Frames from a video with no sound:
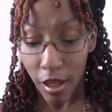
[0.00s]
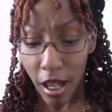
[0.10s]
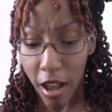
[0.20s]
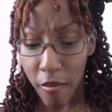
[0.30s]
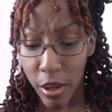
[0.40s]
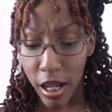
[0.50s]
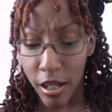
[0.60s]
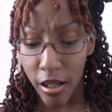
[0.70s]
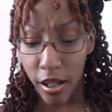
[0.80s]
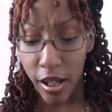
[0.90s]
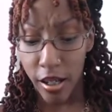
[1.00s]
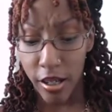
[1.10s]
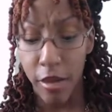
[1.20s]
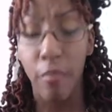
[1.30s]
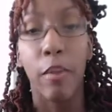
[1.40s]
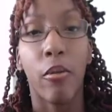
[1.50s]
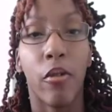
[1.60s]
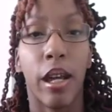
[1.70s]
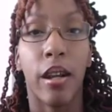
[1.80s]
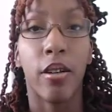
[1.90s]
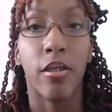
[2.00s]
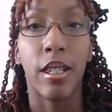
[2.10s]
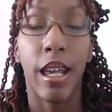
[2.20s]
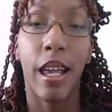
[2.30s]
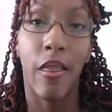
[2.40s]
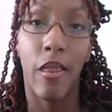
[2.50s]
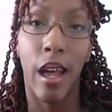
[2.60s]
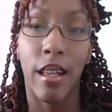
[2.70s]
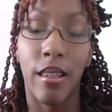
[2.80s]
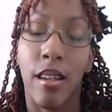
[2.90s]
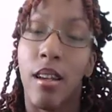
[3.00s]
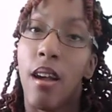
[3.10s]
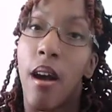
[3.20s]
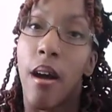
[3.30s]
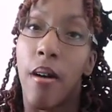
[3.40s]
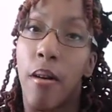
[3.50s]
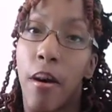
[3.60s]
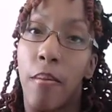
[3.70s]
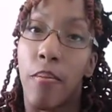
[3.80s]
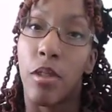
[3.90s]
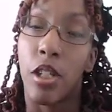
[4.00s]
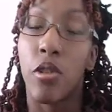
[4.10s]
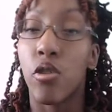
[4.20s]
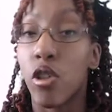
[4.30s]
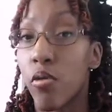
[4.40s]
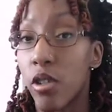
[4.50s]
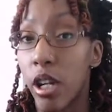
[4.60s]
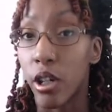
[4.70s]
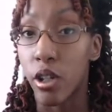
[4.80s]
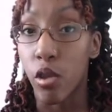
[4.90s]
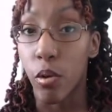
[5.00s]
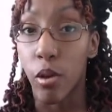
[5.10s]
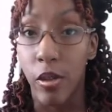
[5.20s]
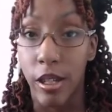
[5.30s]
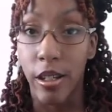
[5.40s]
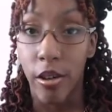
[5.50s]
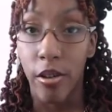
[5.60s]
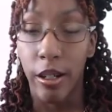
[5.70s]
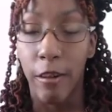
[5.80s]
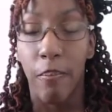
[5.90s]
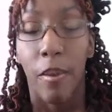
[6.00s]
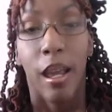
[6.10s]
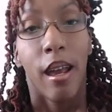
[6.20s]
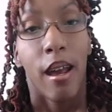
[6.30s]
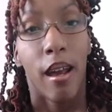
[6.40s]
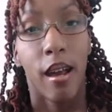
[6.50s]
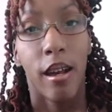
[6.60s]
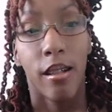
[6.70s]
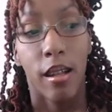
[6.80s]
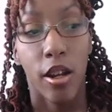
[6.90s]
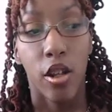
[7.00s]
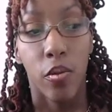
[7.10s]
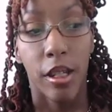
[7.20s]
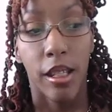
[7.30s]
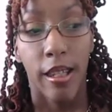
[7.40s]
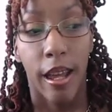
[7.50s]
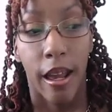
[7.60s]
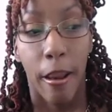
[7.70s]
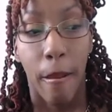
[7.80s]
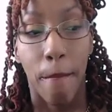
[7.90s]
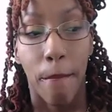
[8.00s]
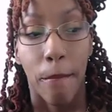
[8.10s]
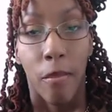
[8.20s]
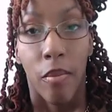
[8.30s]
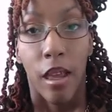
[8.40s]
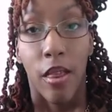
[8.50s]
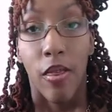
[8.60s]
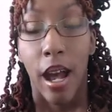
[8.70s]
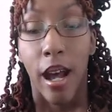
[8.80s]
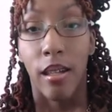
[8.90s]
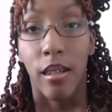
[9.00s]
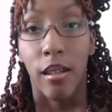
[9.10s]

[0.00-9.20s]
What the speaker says: have been some people that are saying that certain stones are not good to work with internally. And I just want to say that